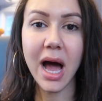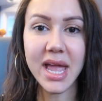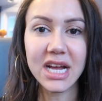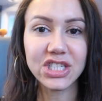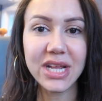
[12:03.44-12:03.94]
I
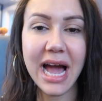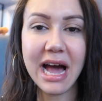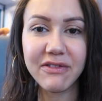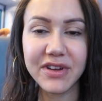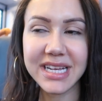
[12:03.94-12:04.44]
actually
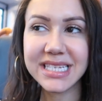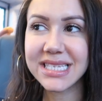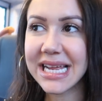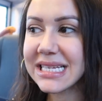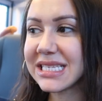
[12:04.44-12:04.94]
have an
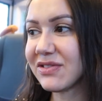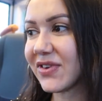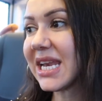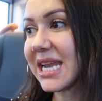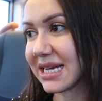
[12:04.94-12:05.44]

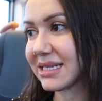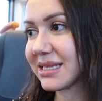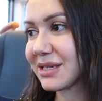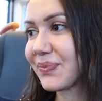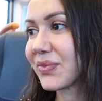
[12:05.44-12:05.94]
extensive
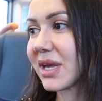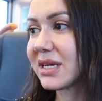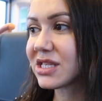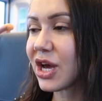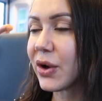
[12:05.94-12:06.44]
list.
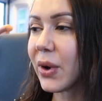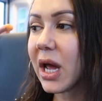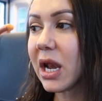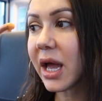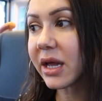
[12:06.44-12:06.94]
So
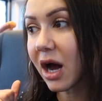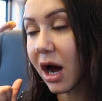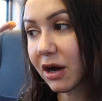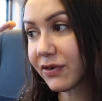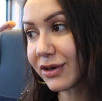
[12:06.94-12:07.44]
I like
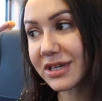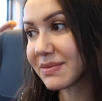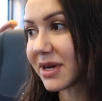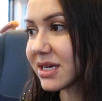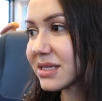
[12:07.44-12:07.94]
Arthur
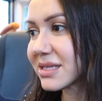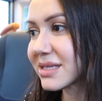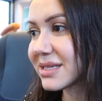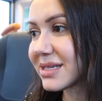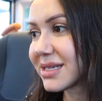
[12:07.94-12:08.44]
Christmas.
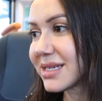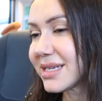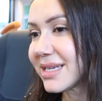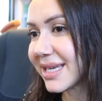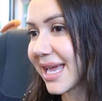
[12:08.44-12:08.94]
Oh, I
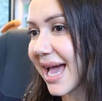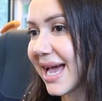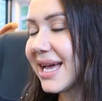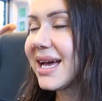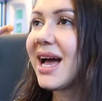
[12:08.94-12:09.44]
like that. Yeah.
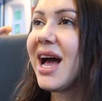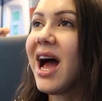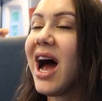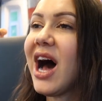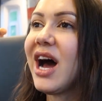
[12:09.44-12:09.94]
I love Arthur
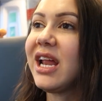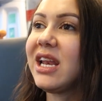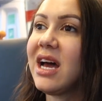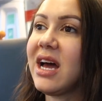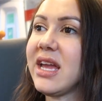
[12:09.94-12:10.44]
Christmas. I
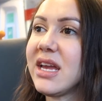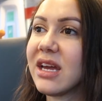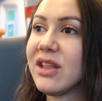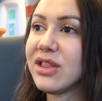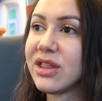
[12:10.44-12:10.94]

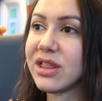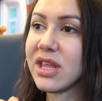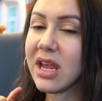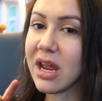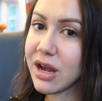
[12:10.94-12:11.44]
like
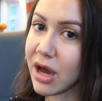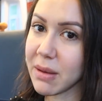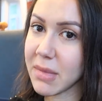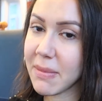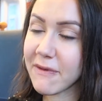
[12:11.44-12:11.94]
the
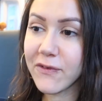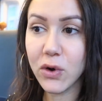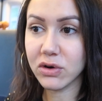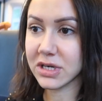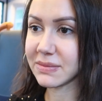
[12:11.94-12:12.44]
Nightmare
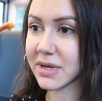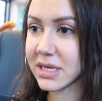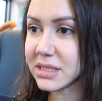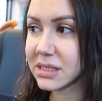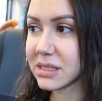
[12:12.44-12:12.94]
Before Christmas.